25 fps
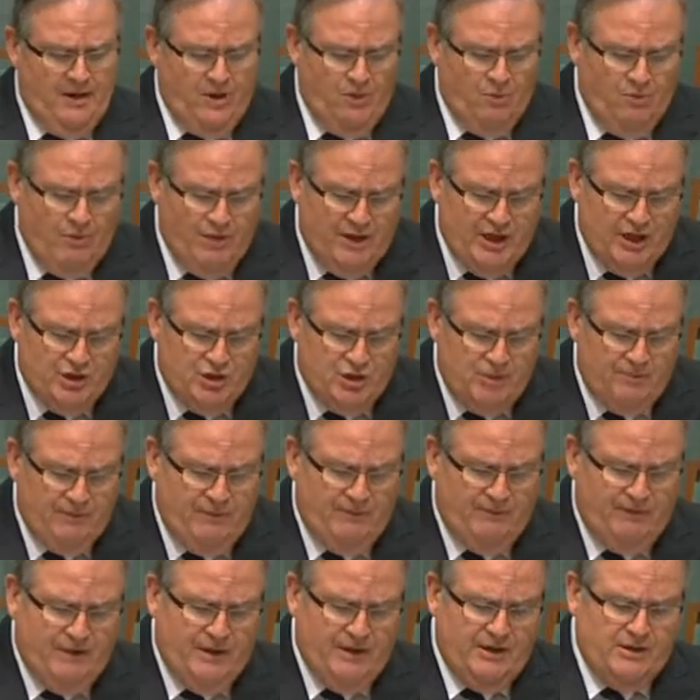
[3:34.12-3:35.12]
Where they should be
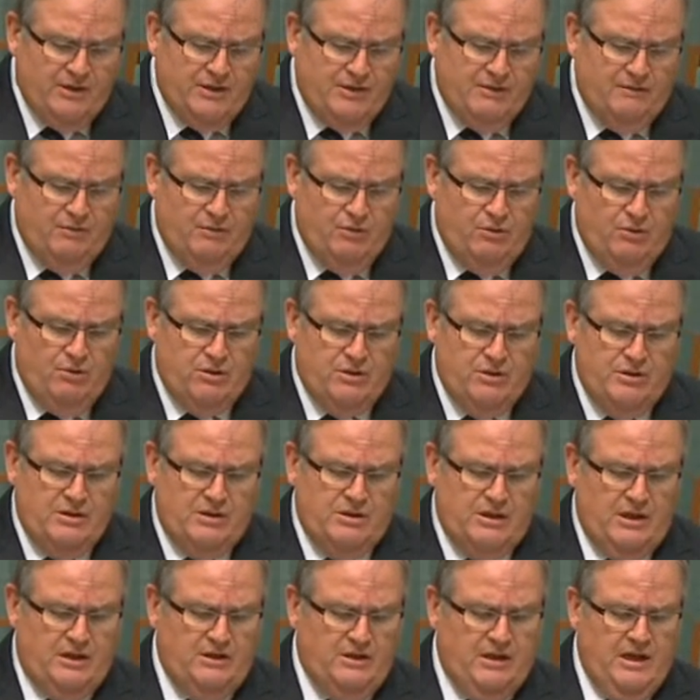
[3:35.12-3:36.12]
focused, of course,
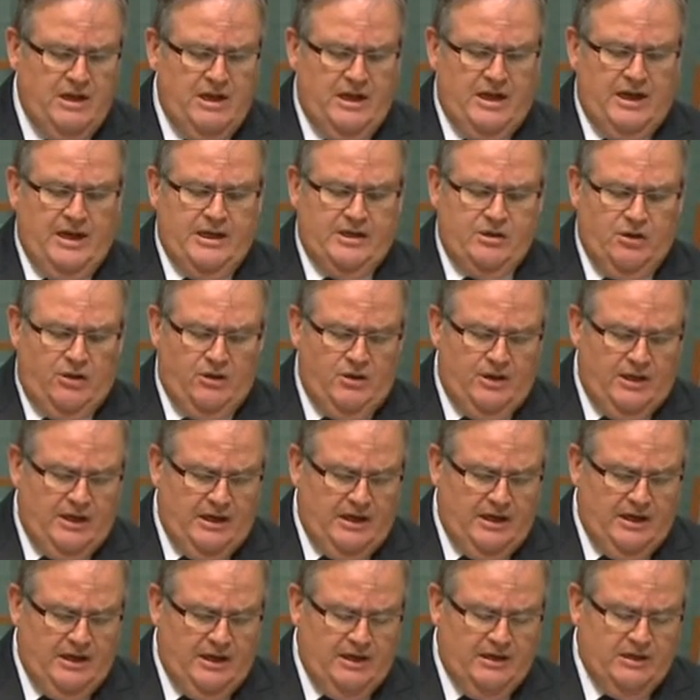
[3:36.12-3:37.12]
is on
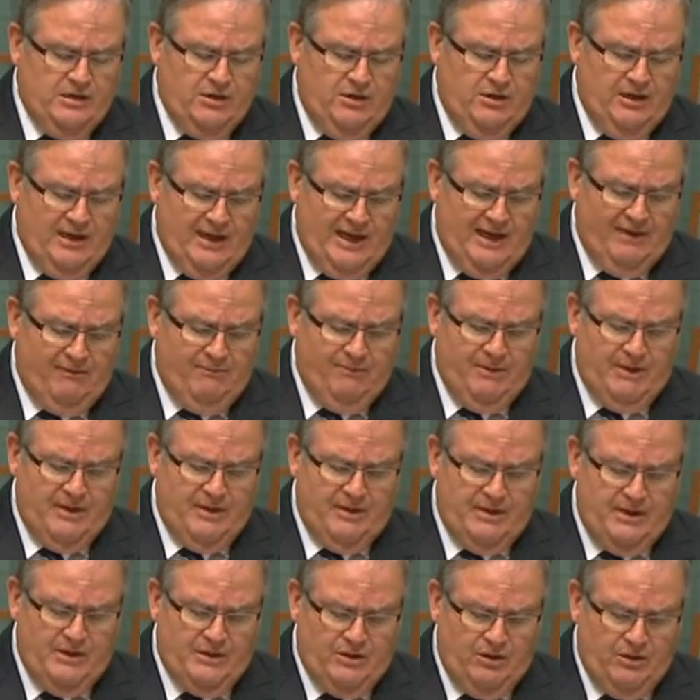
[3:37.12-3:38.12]

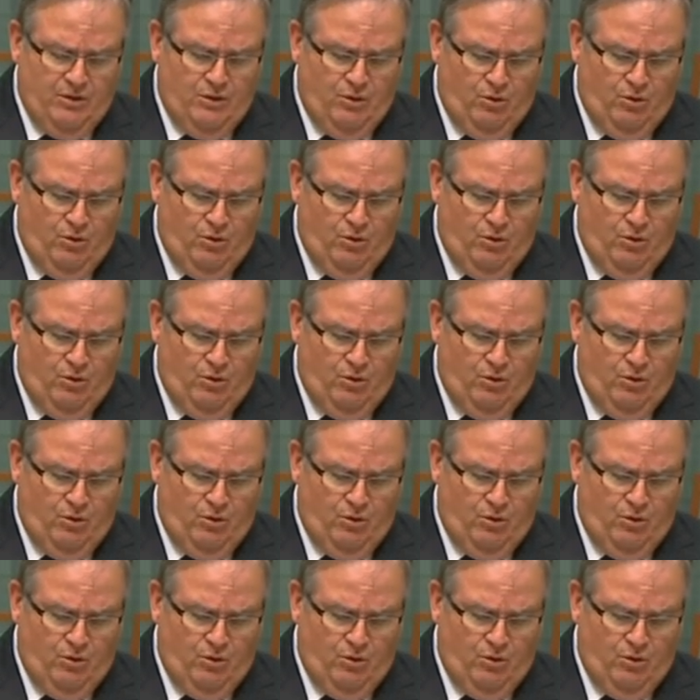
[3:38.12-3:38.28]
the